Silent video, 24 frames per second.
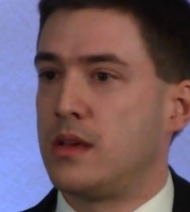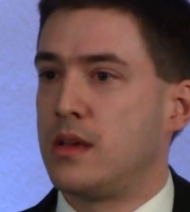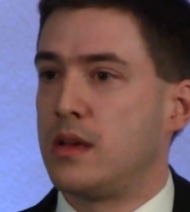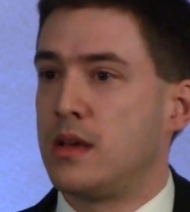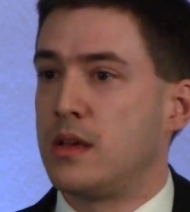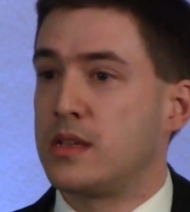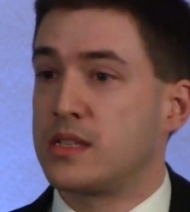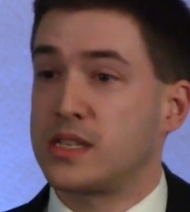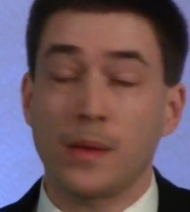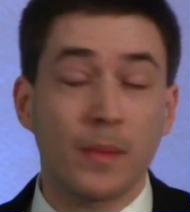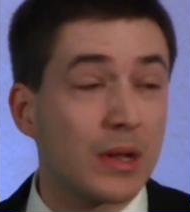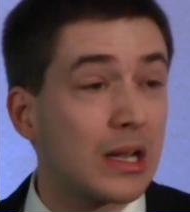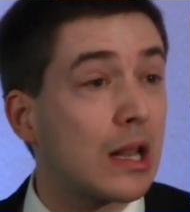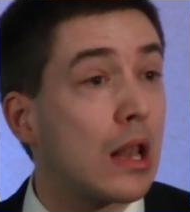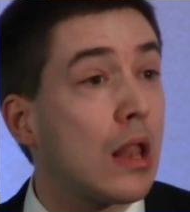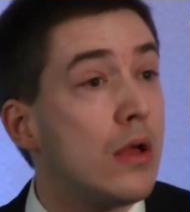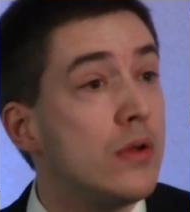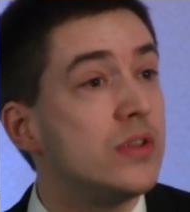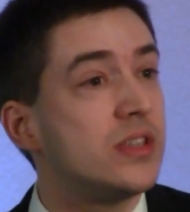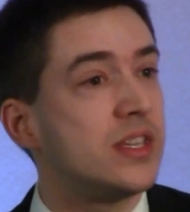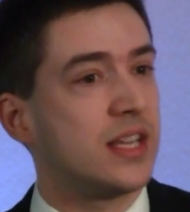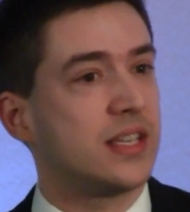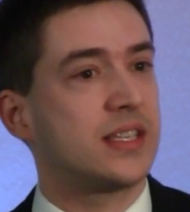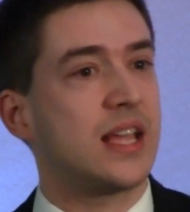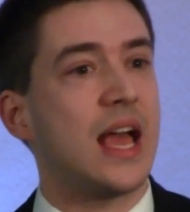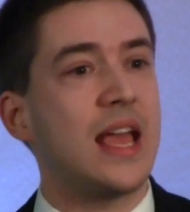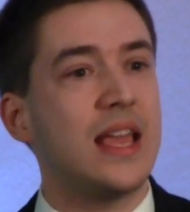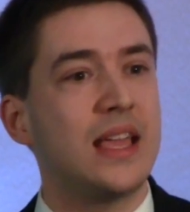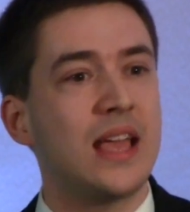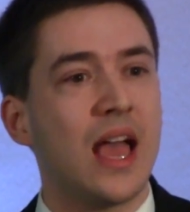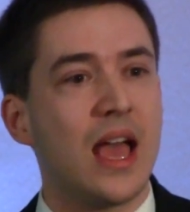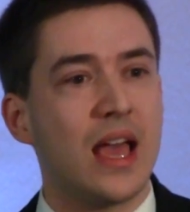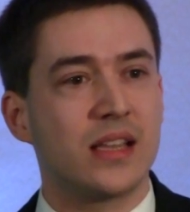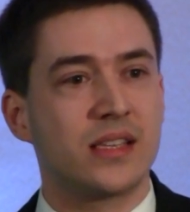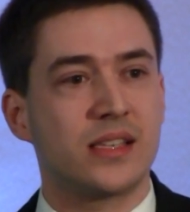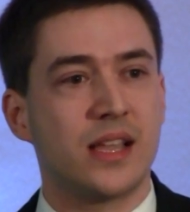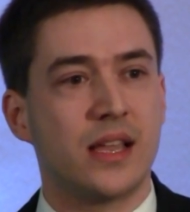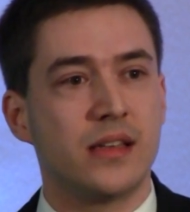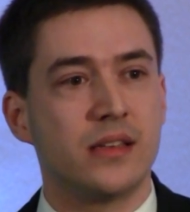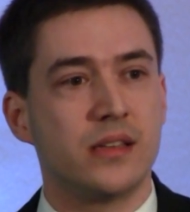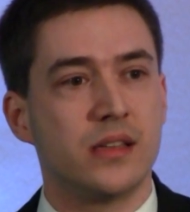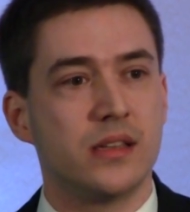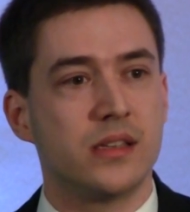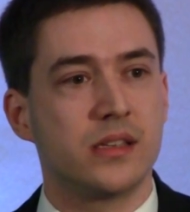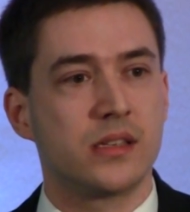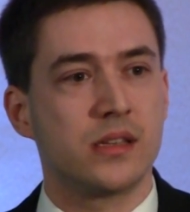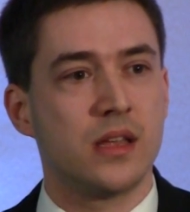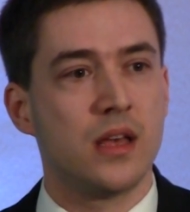Some are closing daycare
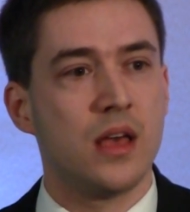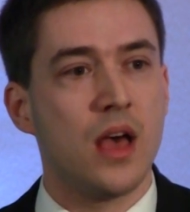centres,